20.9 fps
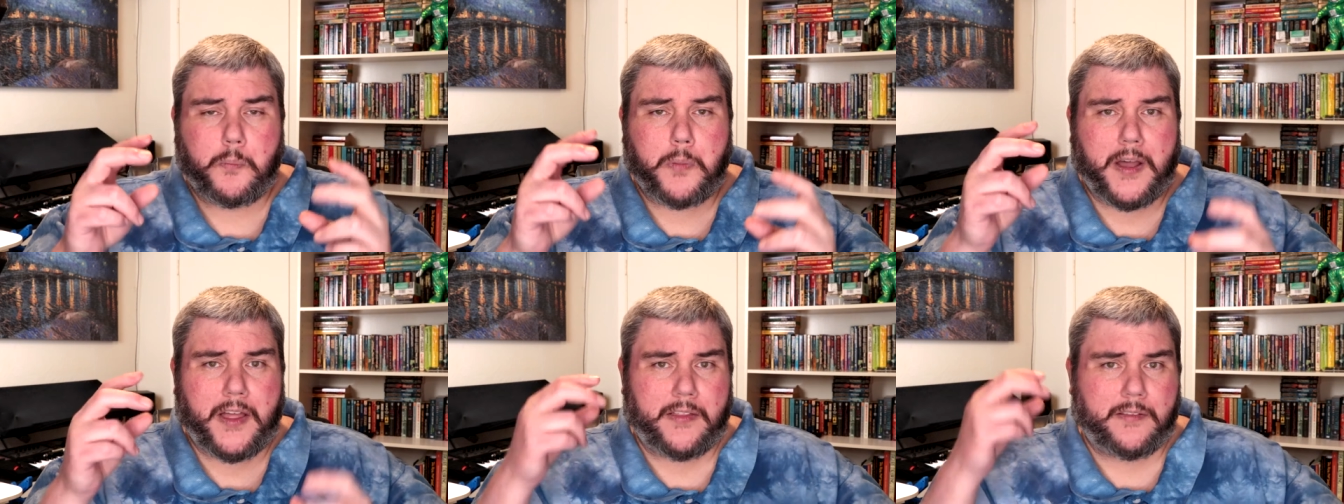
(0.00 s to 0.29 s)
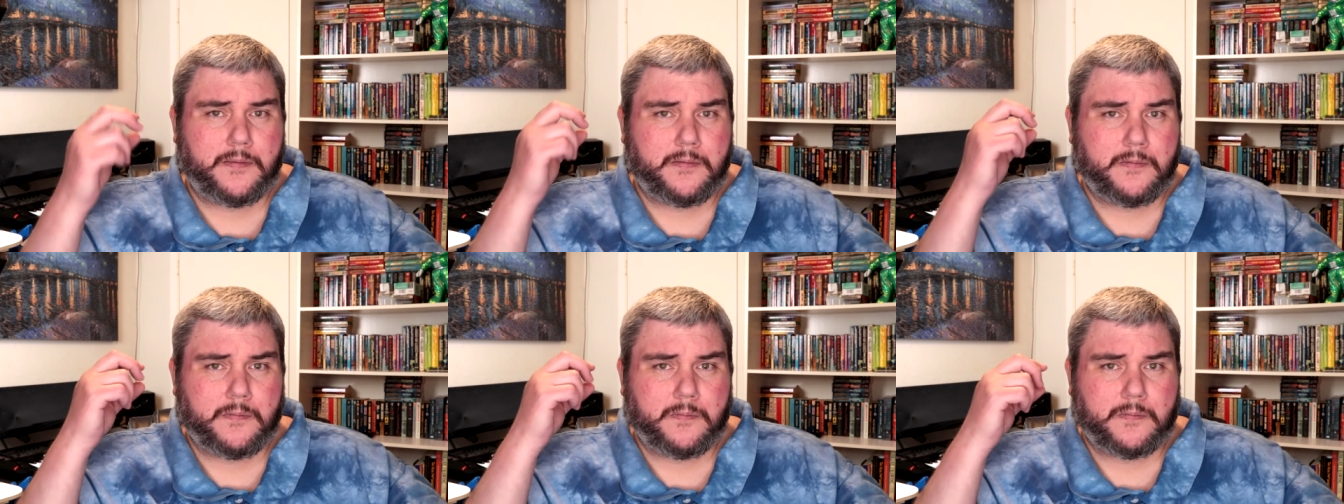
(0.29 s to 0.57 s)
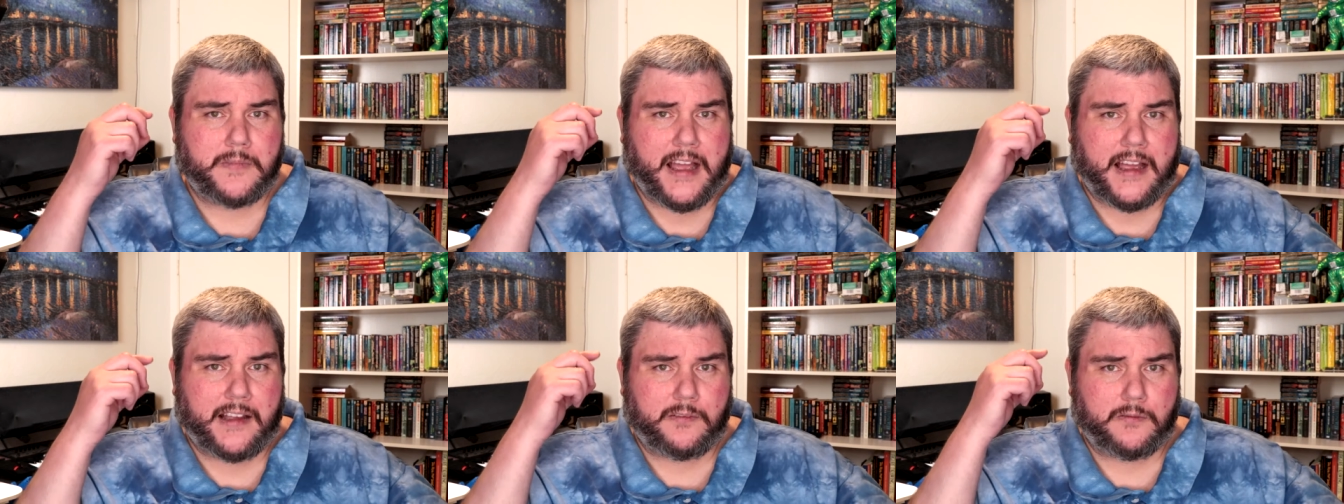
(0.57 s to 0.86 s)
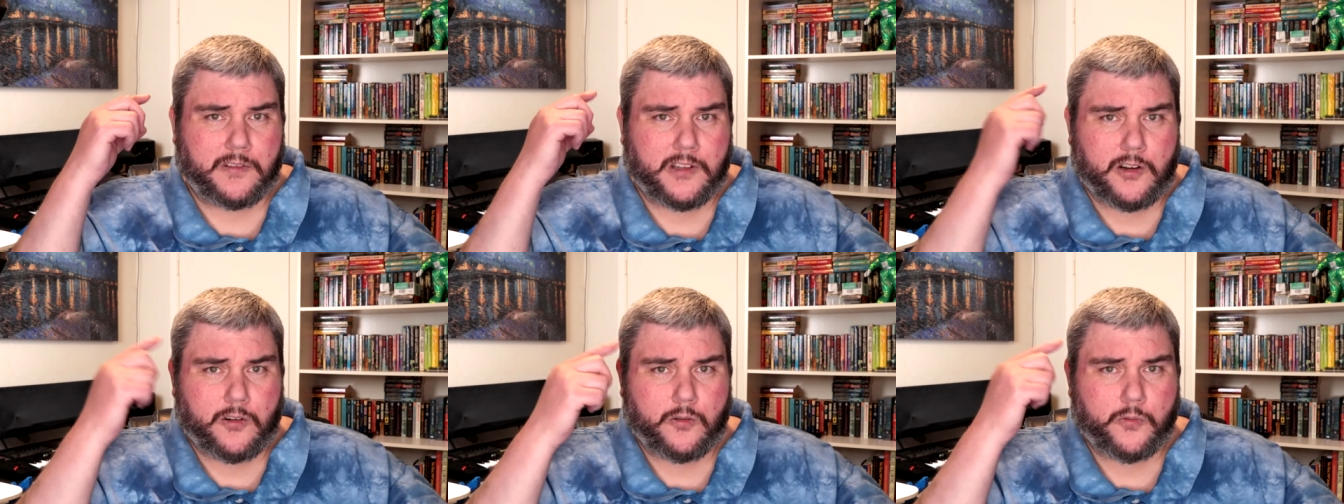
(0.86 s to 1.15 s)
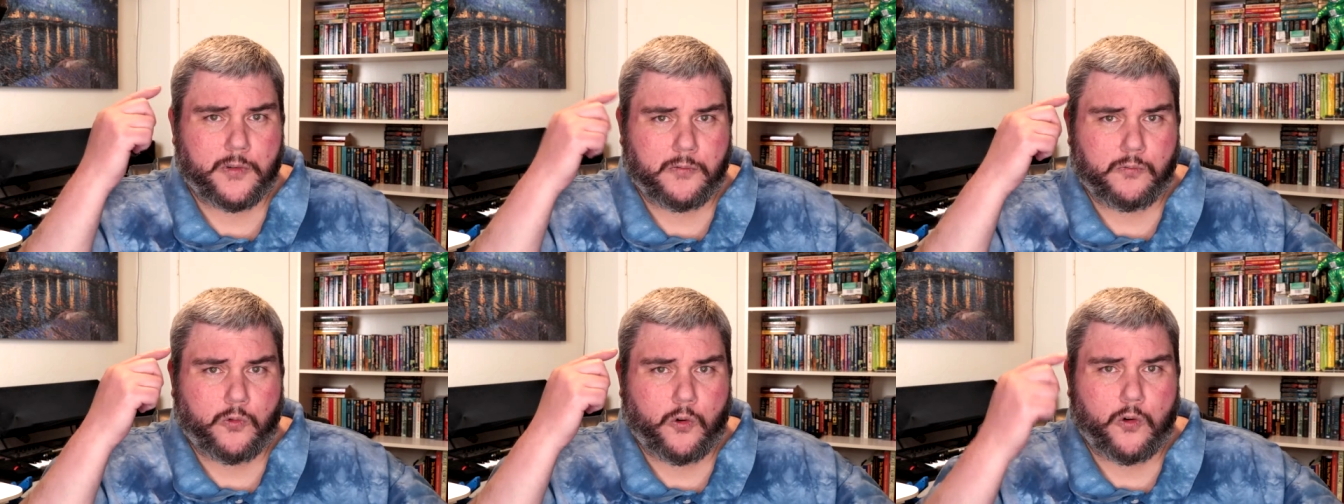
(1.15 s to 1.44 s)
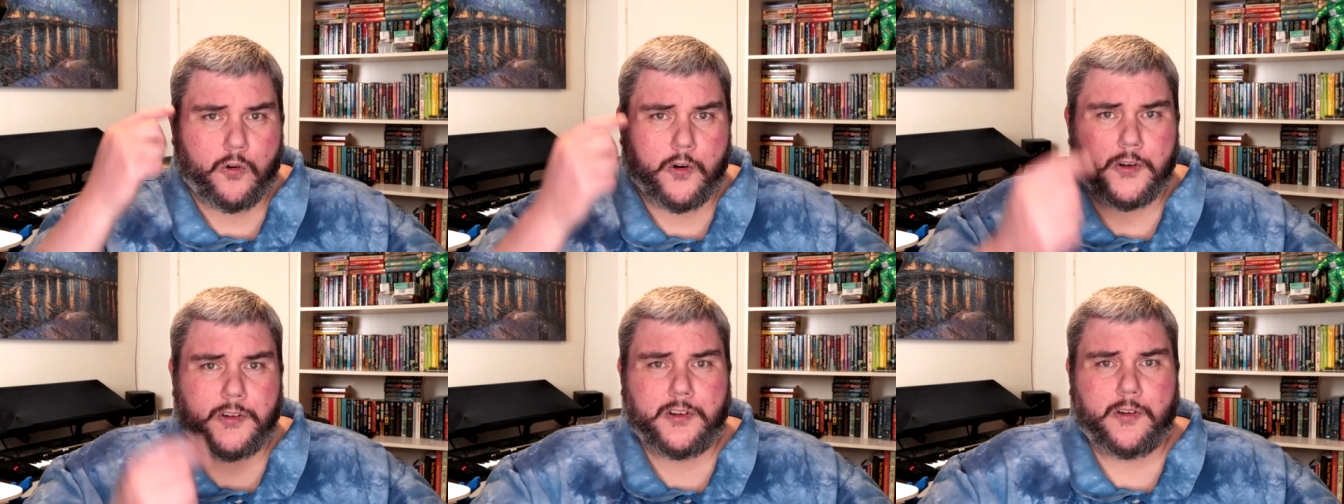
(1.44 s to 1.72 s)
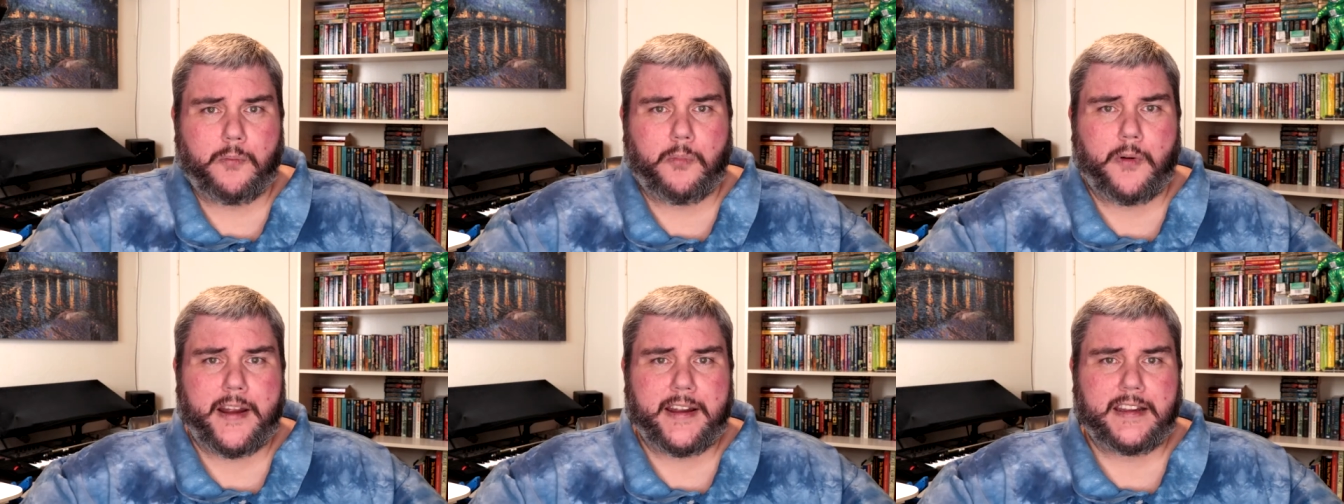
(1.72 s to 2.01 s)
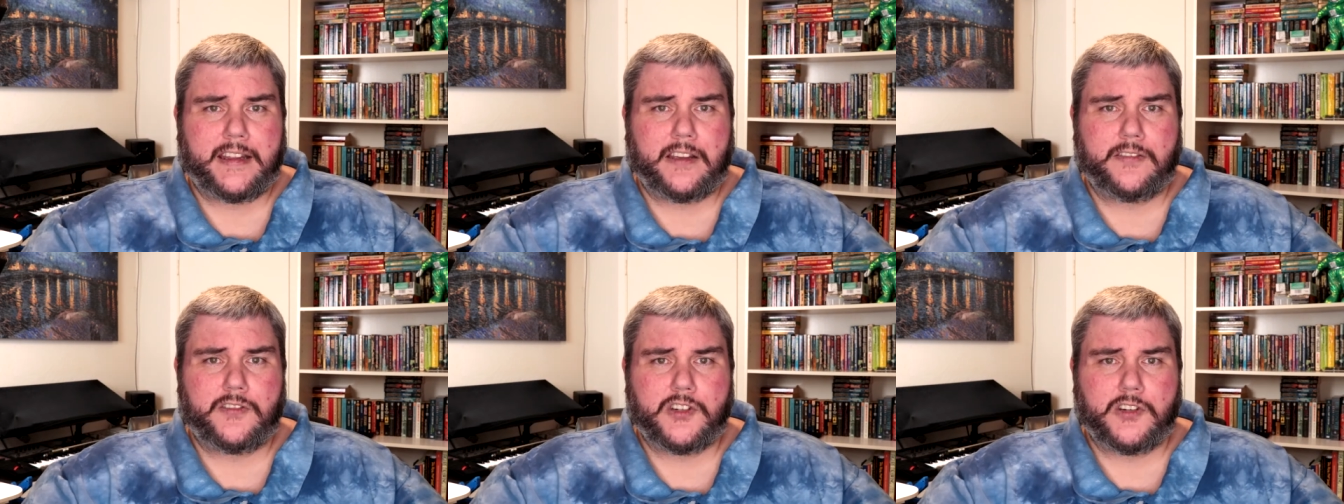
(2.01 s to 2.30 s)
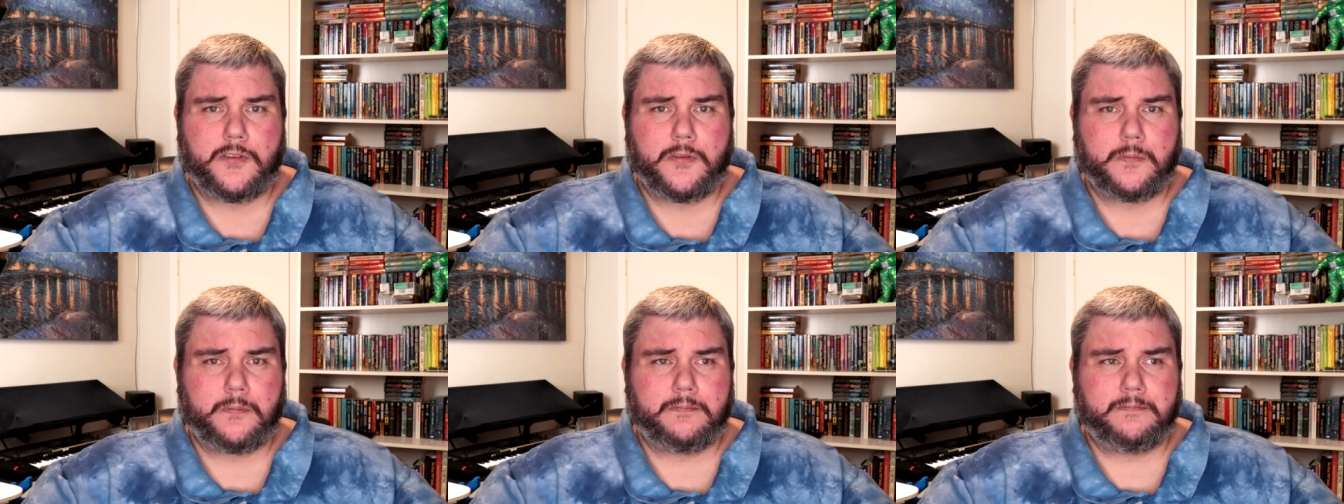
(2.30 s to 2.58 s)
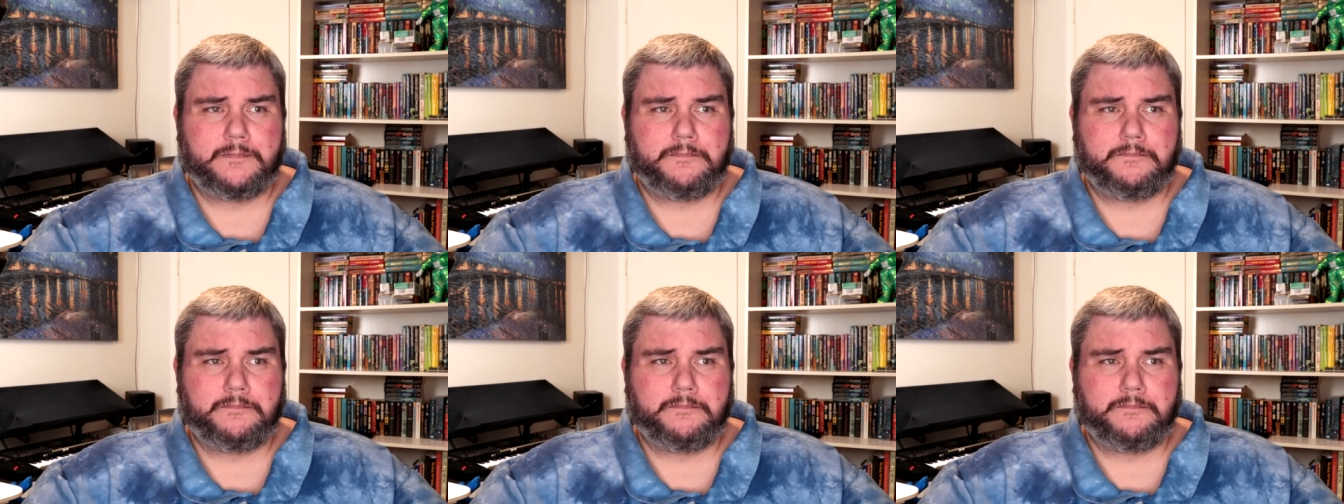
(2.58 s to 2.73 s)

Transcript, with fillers: but that little reward your brain gives you,